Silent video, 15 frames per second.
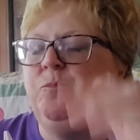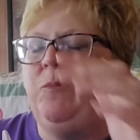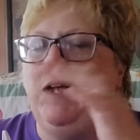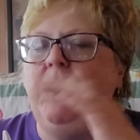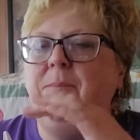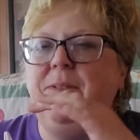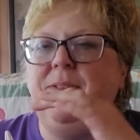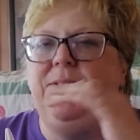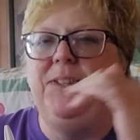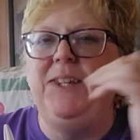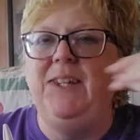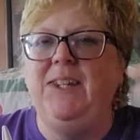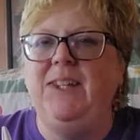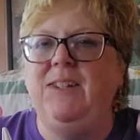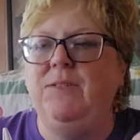I've been
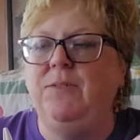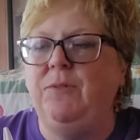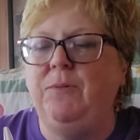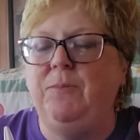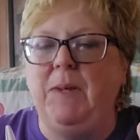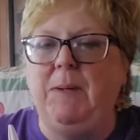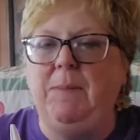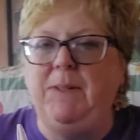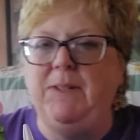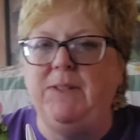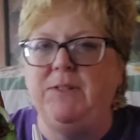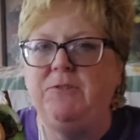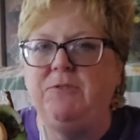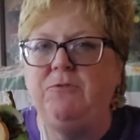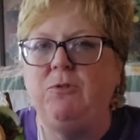thinking of maybe
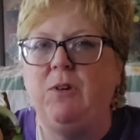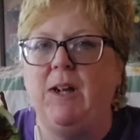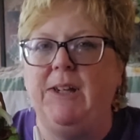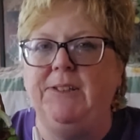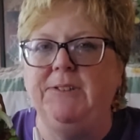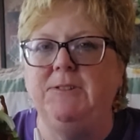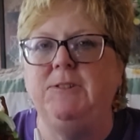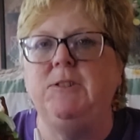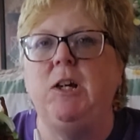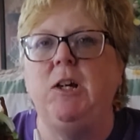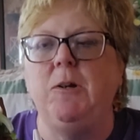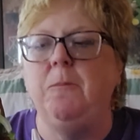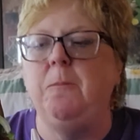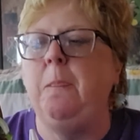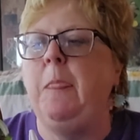trying to
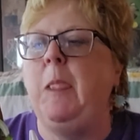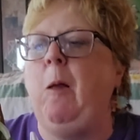start